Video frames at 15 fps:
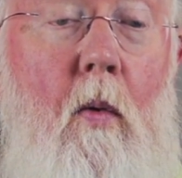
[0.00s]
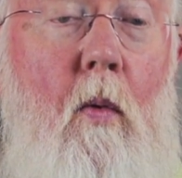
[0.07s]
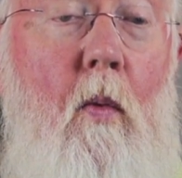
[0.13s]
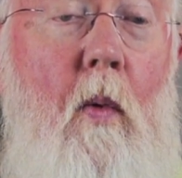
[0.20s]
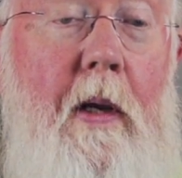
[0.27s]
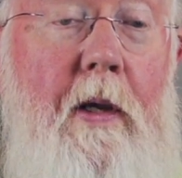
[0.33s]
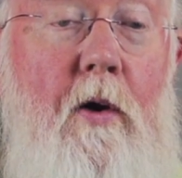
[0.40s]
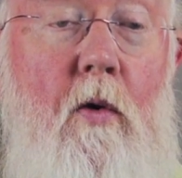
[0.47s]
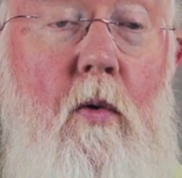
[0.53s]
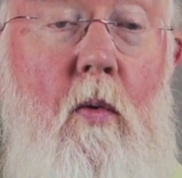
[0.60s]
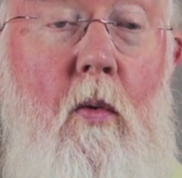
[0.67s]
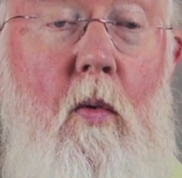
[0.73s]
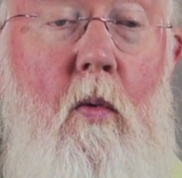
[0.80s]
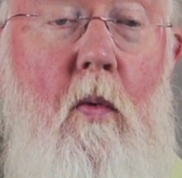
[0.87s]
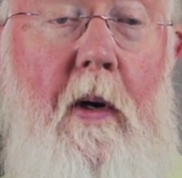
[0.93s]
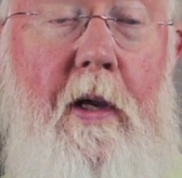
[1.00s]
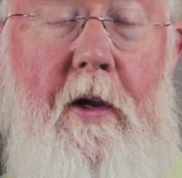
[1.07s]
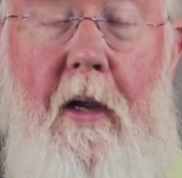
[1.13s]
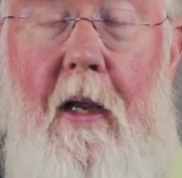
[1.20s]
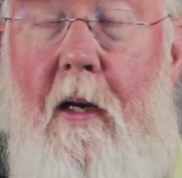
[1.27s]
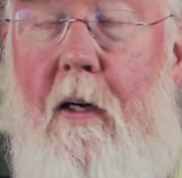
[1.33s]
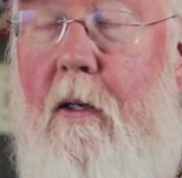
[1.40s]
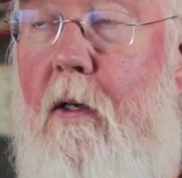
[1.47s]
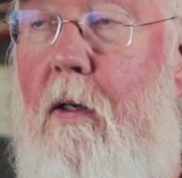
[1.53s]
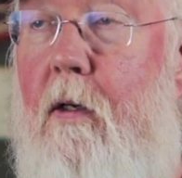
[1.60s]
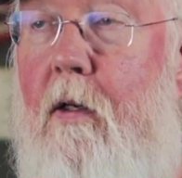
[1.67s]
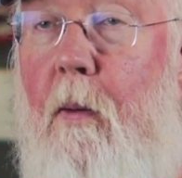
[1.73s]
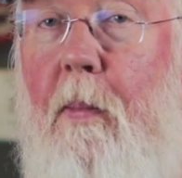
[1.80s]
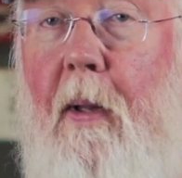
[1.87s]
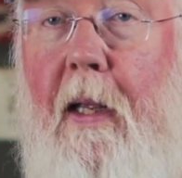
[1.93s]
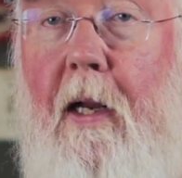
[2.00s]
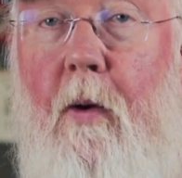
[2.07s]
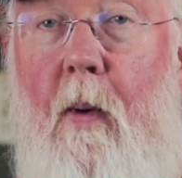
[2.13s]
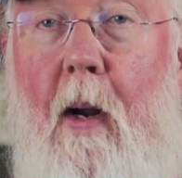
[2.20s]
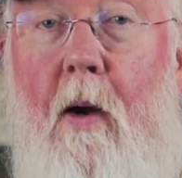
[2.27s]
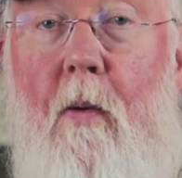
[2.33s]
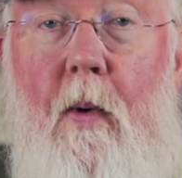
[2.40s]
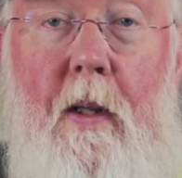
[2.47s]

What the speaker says: when you get to playing around